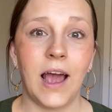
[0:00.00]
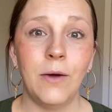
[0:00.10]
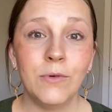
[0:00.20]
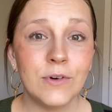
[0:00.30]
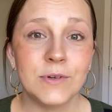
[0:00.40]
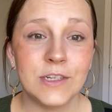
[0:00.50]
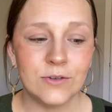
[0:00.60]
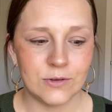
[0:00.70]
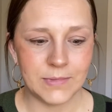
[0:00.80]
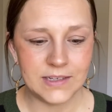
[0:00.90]
I won't know what to do
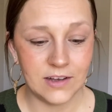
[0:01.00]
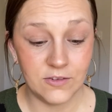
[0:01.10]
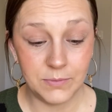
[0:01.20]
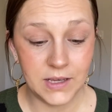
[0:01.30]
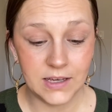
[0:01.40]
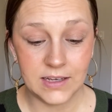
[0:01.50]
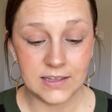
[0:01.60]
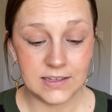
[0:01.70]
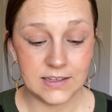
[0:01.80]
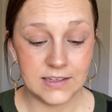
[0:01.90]
with myself
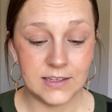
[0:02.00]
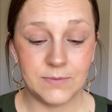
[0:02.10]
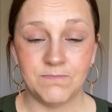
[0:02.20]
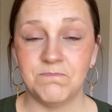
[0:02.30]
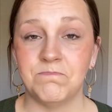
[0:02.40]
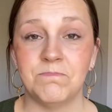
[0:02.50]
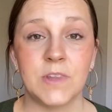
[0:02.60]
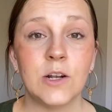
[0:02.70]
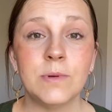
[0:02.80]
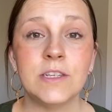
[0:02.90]
because
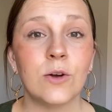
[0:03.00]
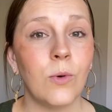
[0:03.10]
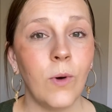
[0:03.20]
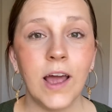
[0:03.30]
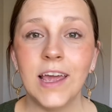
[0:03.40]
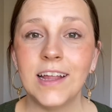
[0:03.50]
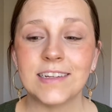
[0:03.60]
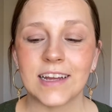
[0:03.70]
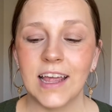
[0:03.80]
it'll be so quiet